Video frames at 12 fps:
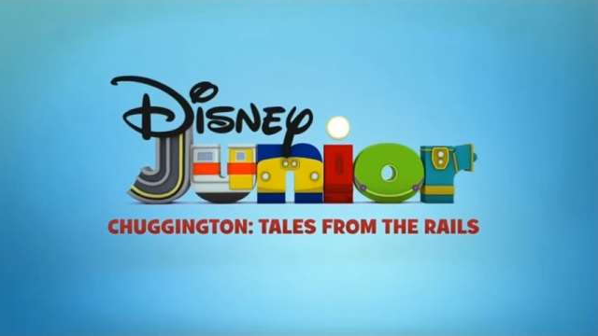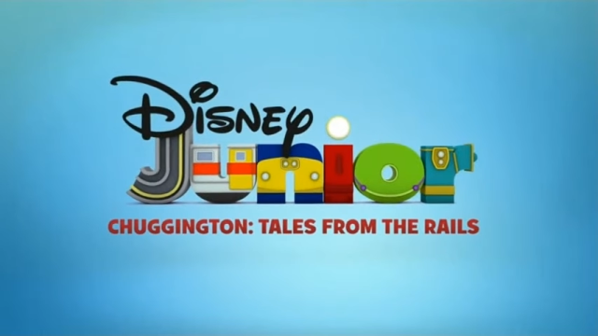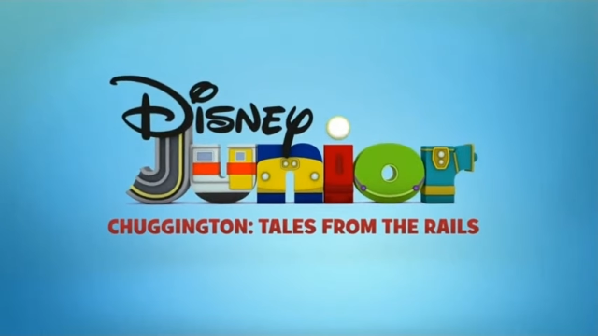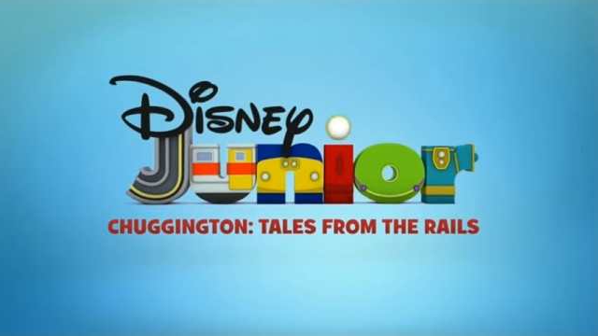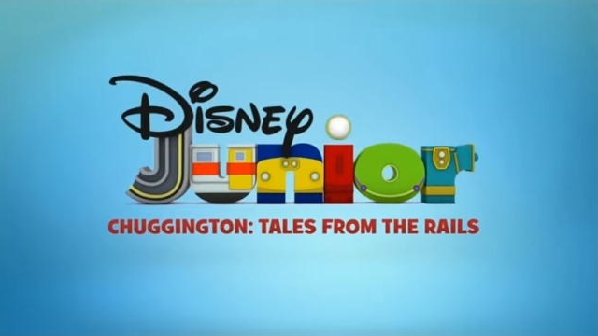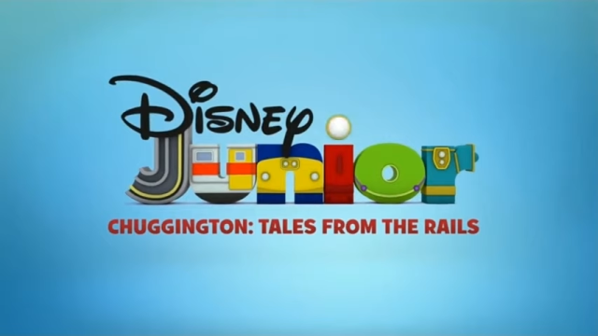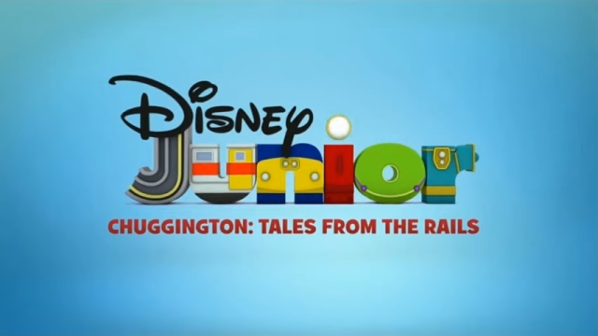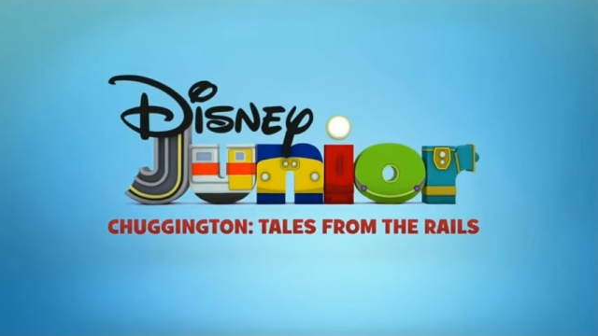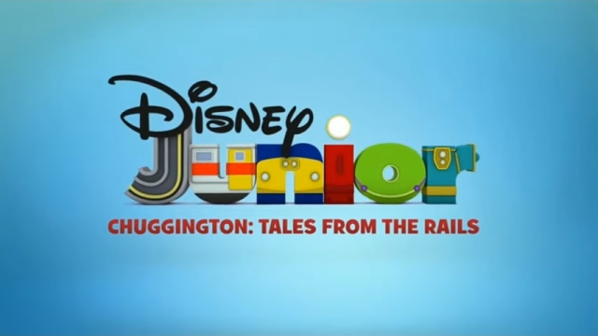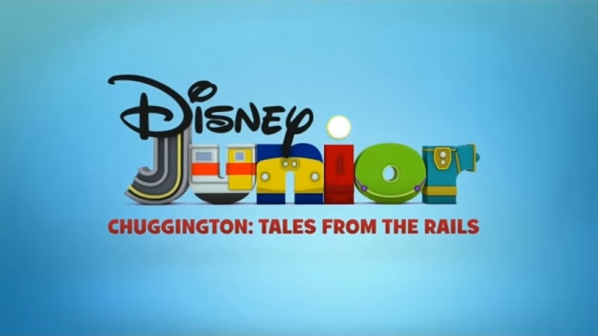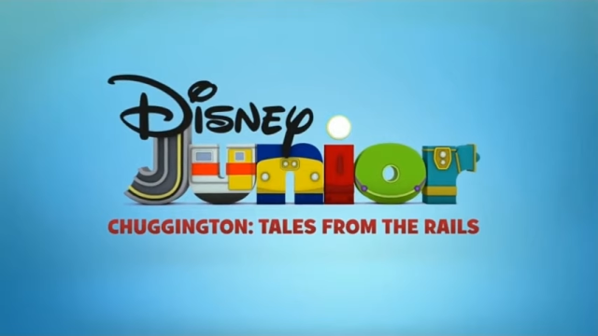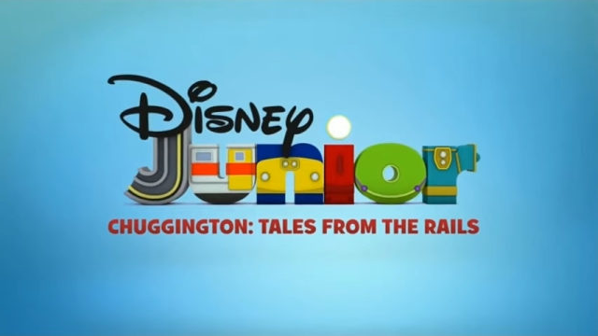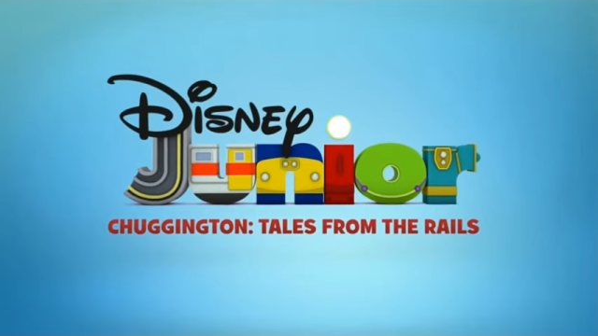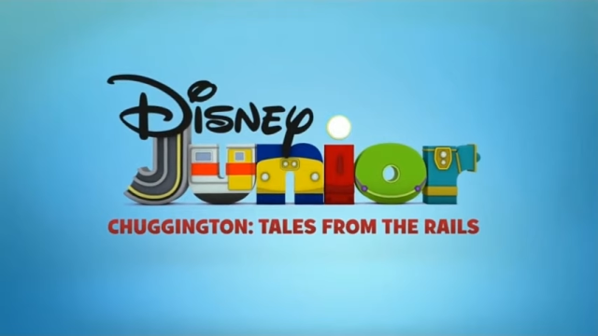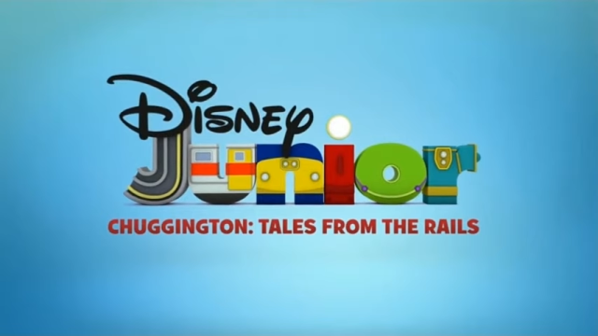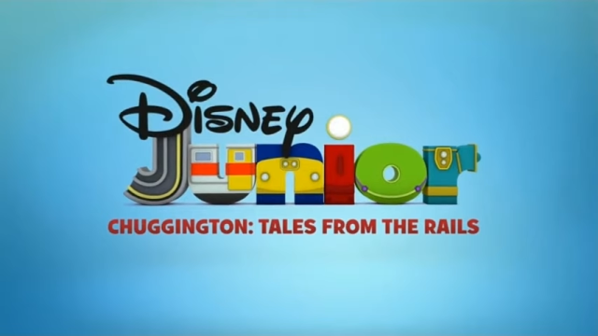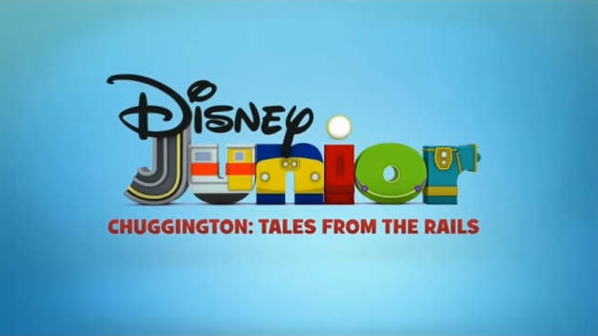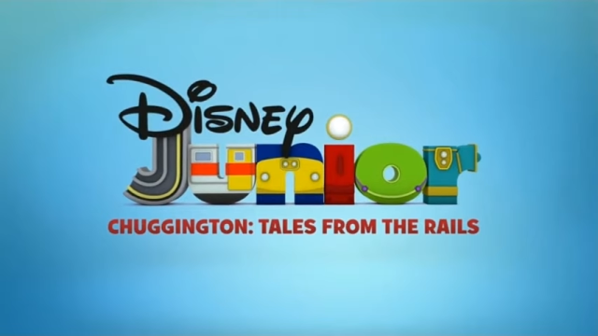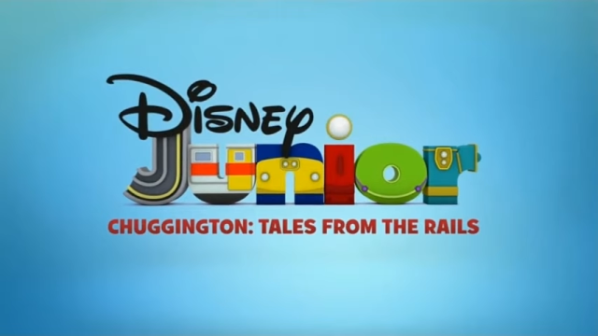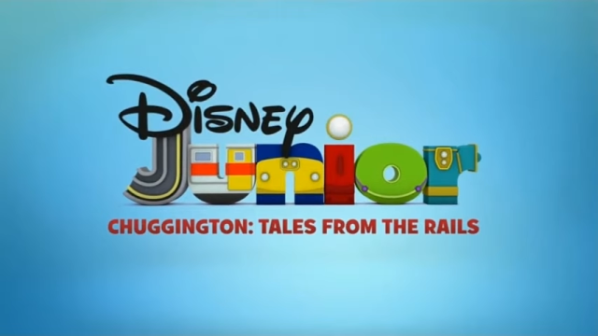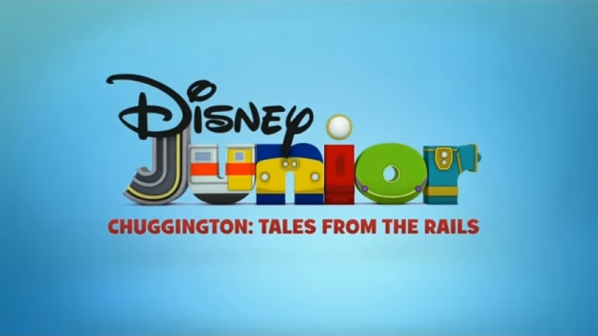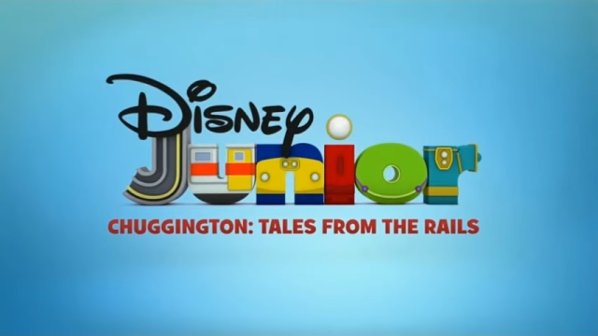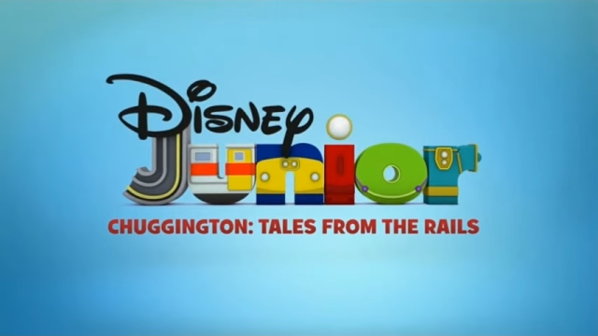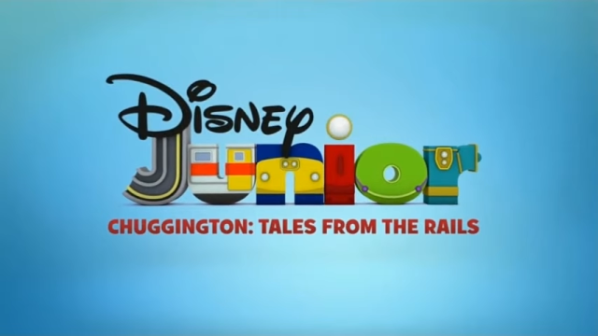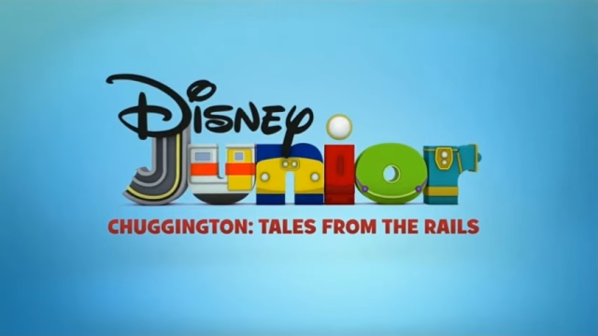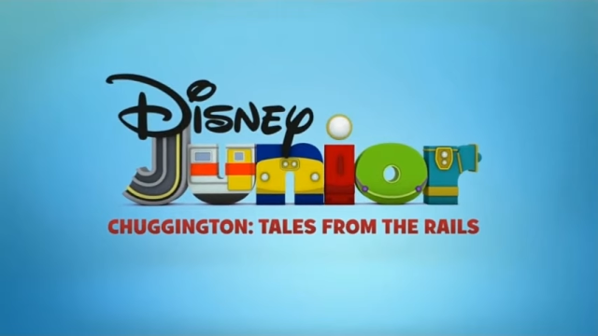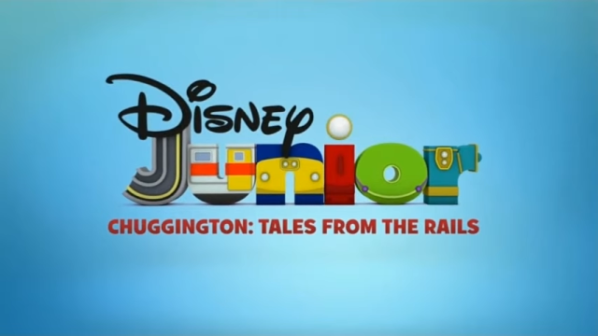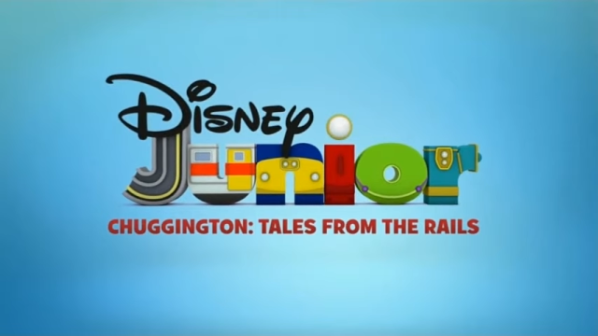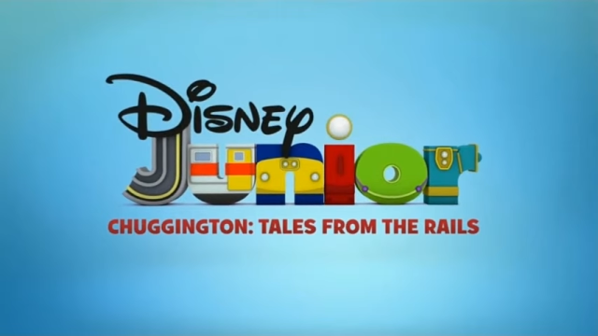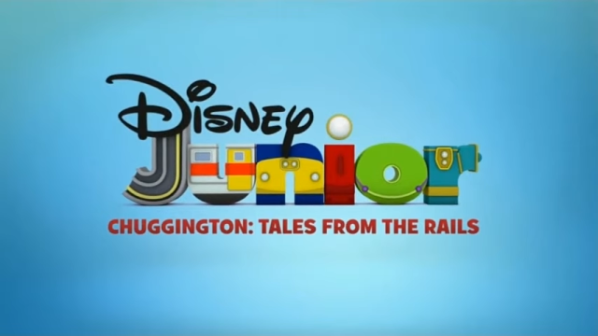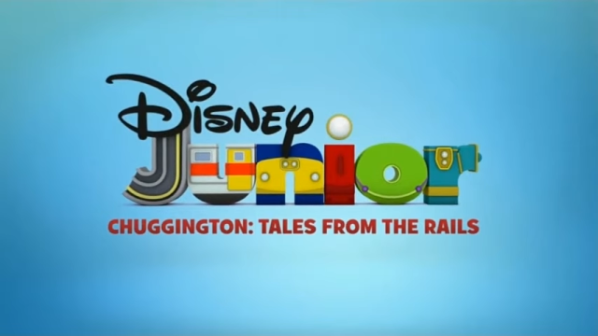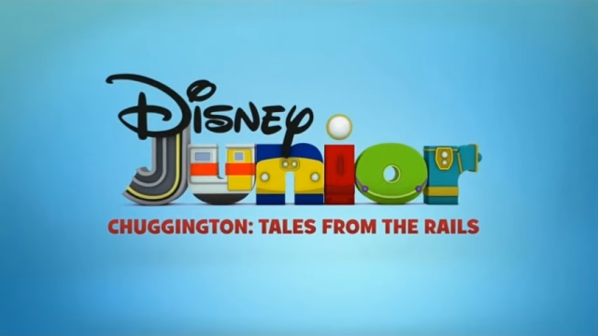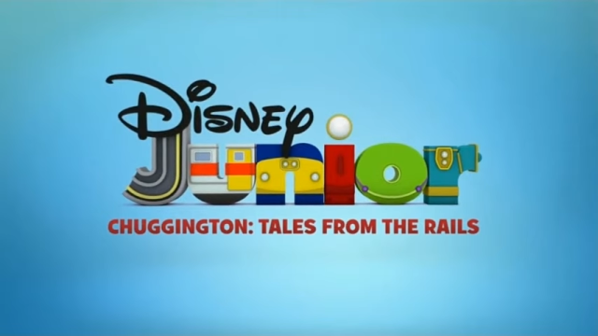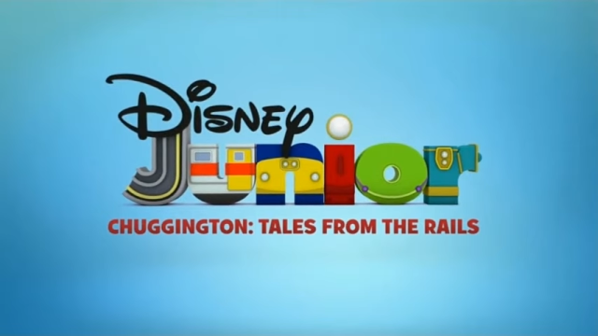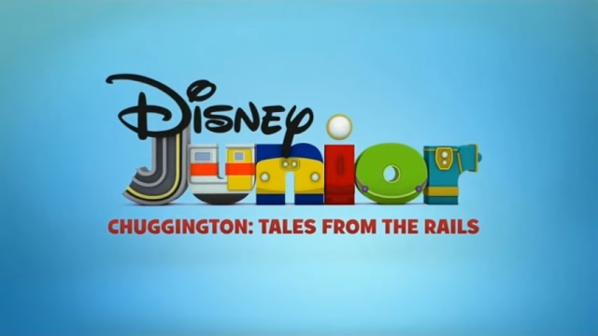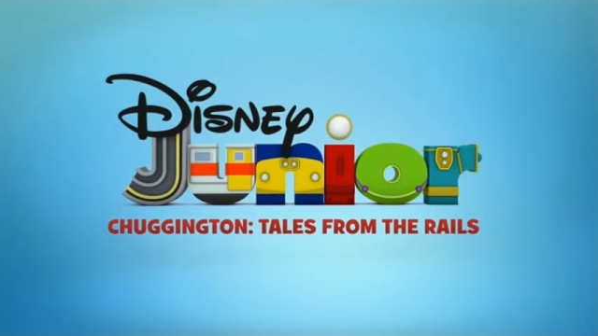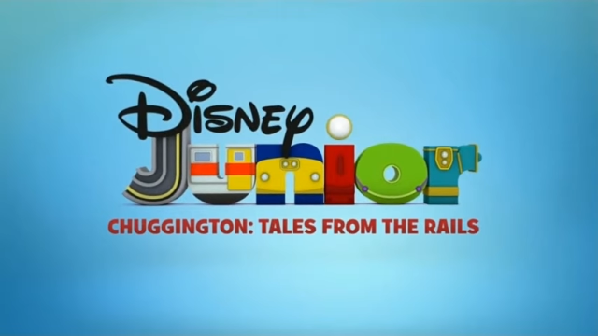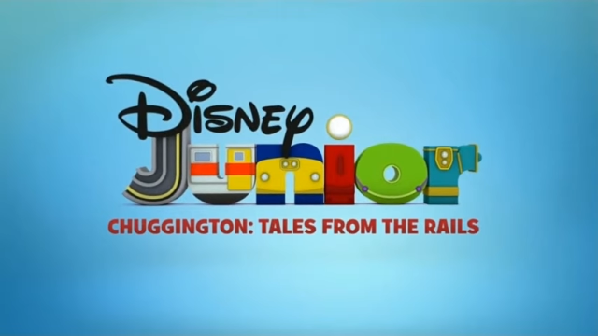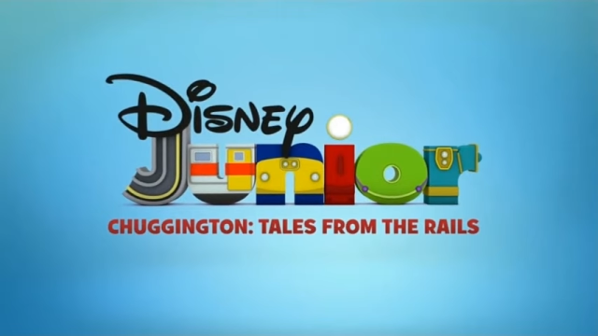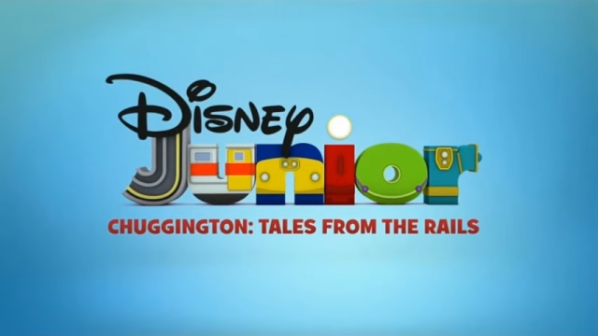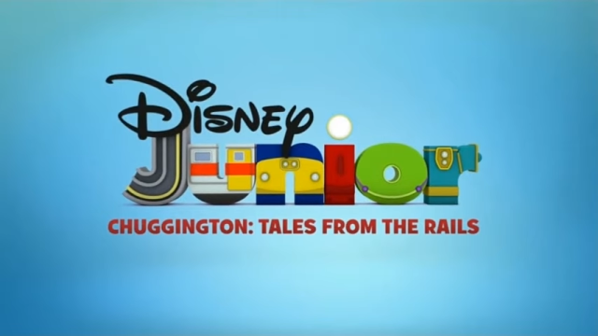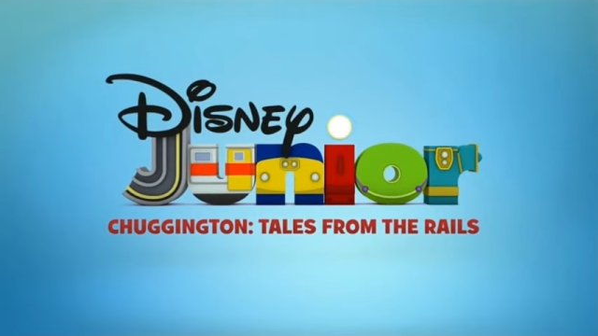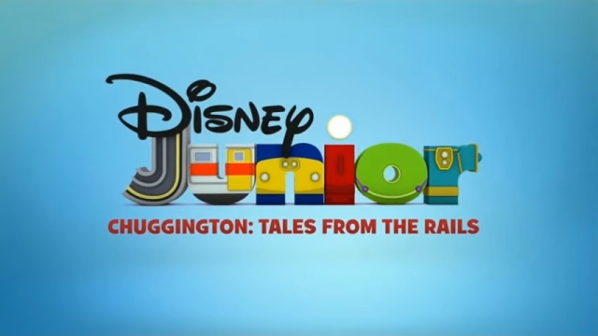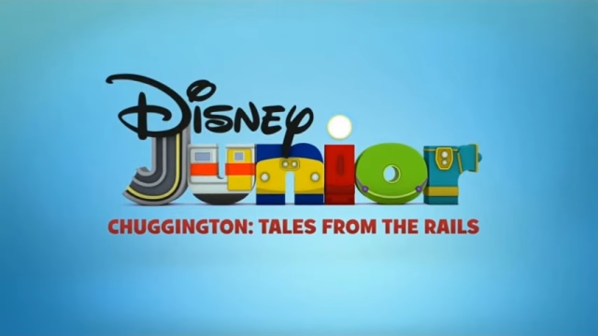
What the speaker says: [unreadable: no face in view]